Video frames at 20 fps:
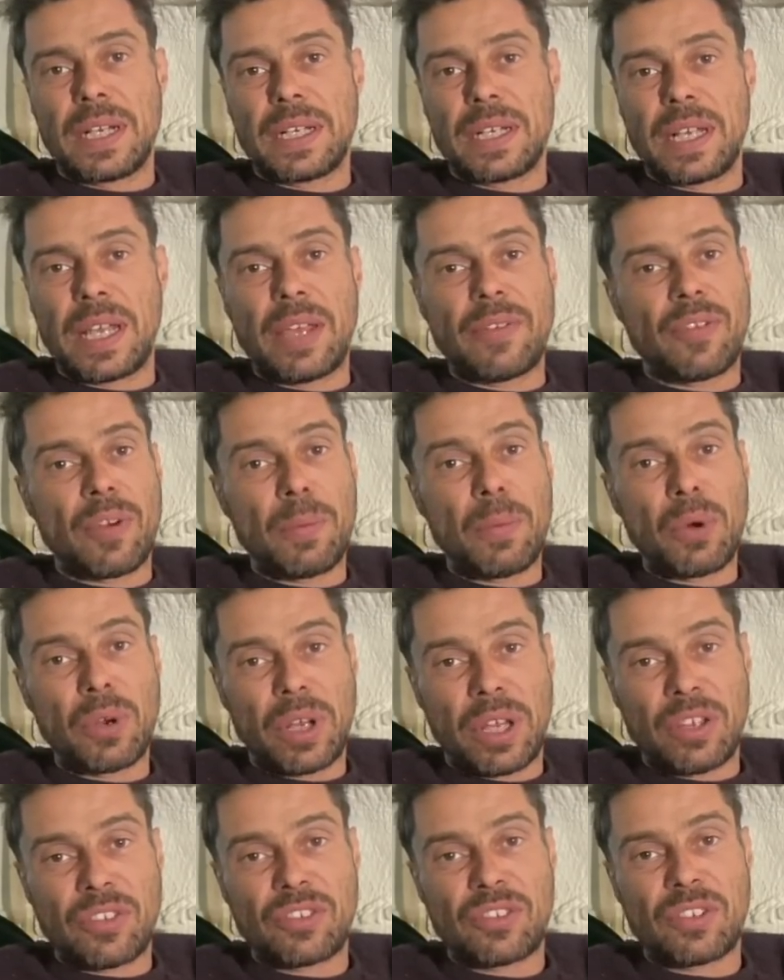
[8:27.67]
If I'm
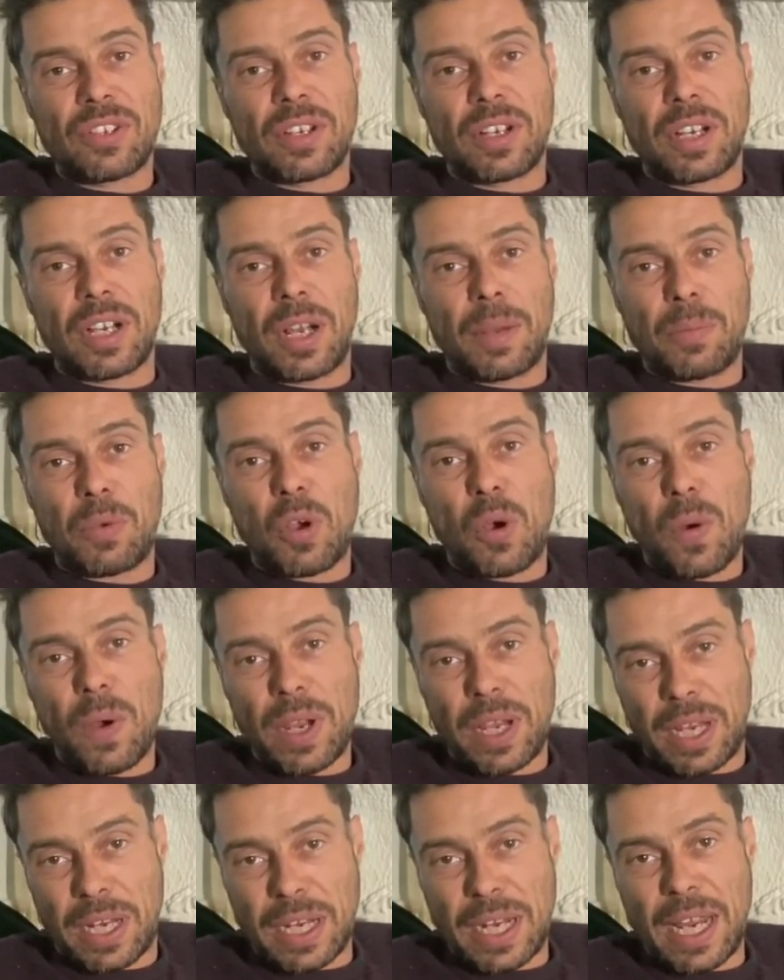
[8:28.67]
honest, I'm
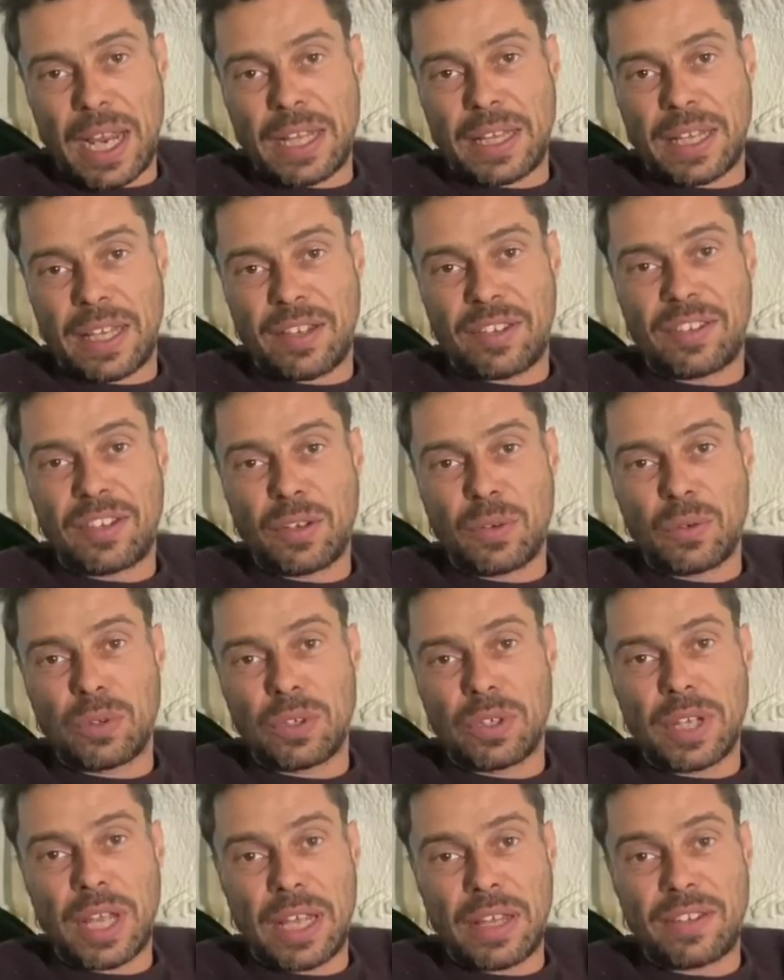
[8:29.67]
quite glad
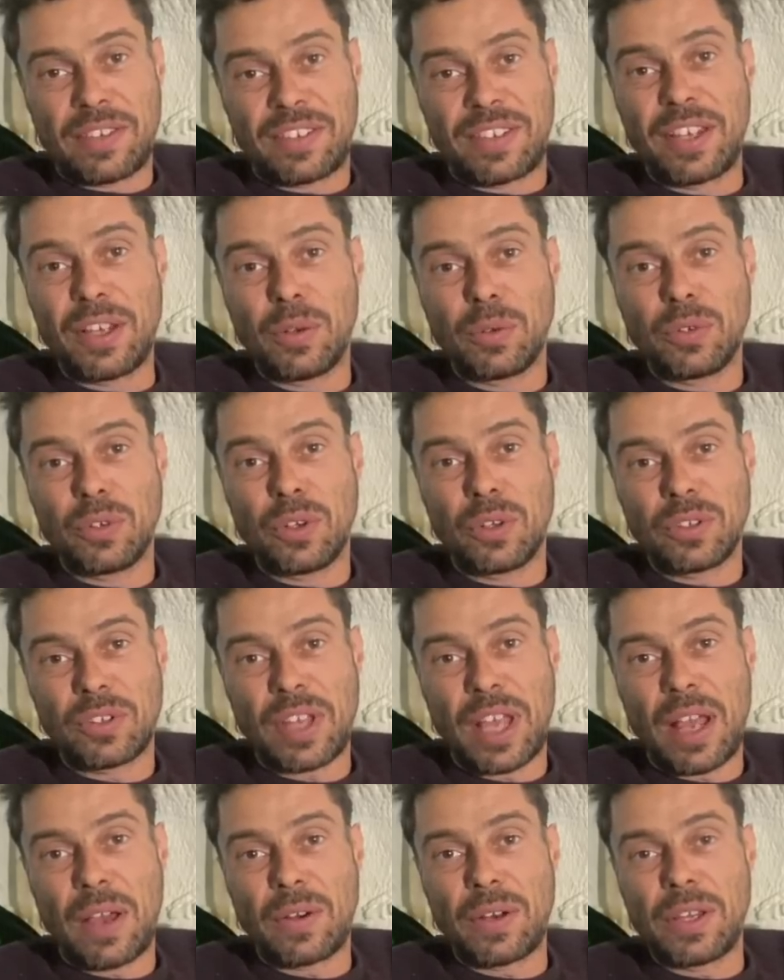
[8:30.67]
they're still not
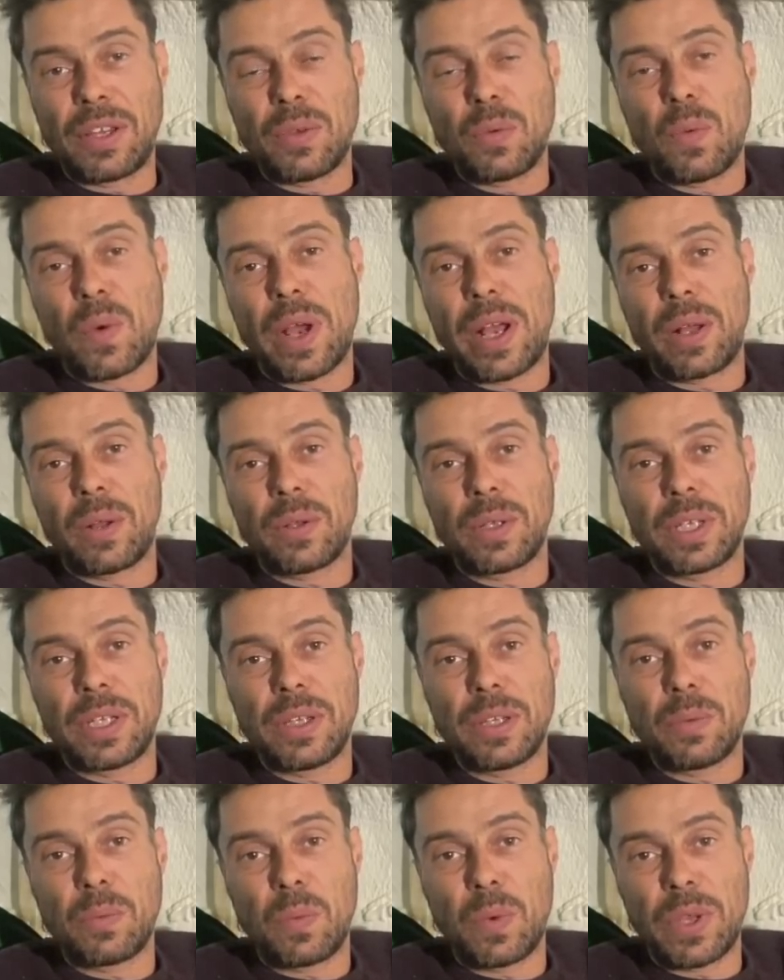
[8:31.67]
down in the well in
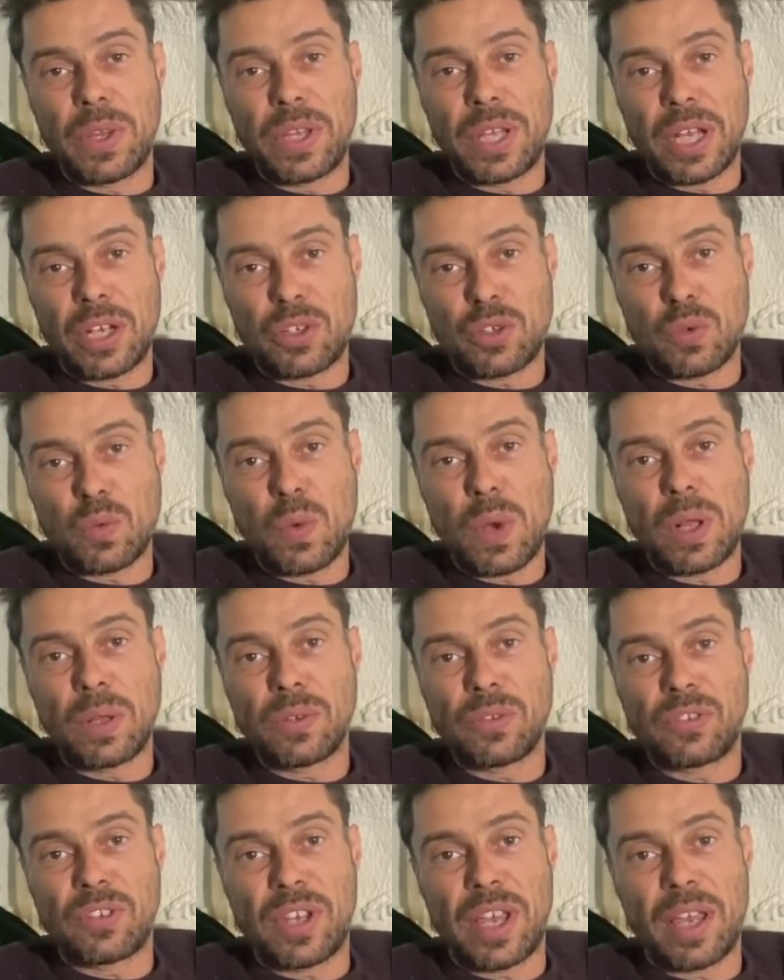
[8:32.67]
the actual
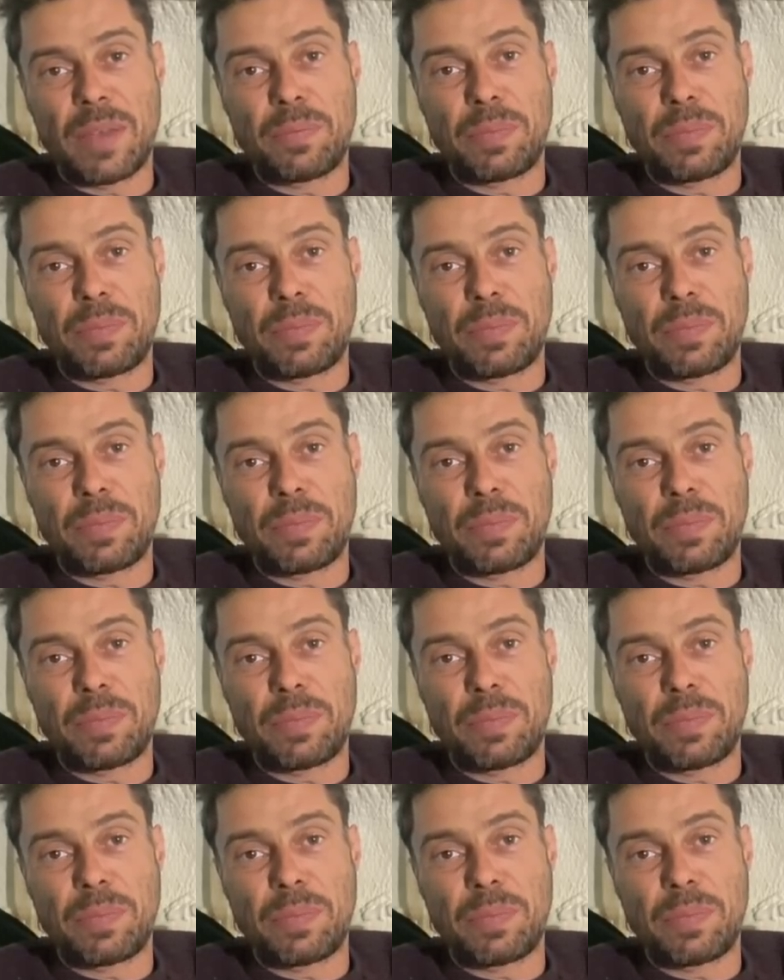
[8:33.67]
wells yet,